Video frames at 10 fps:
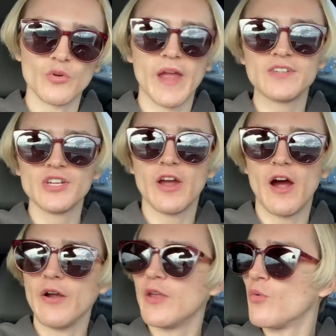we actually
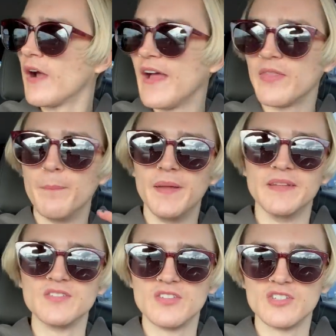already were at the
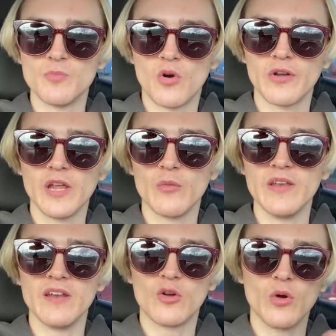bins this morning. We
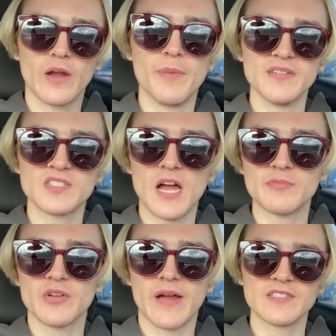did a quick pit stop,
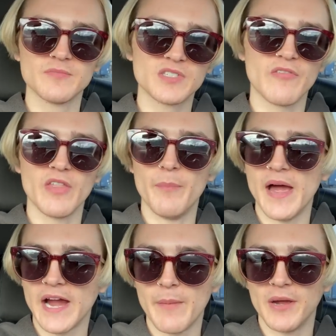so I got some stuff in the
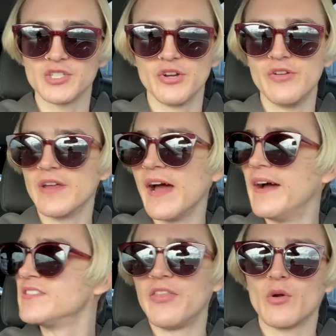back I might show you
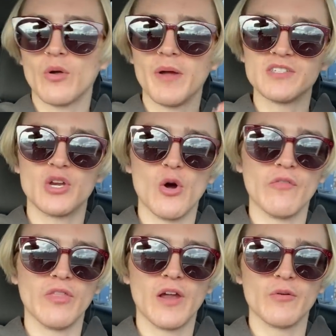guys. I think we're about to go over
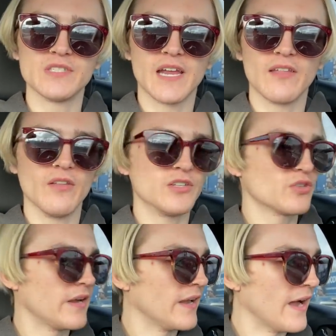there. We're taking lunch
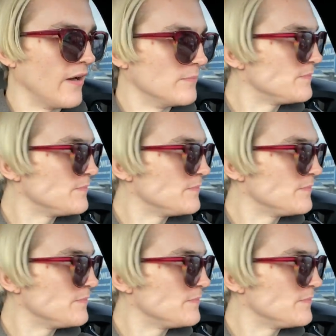right now.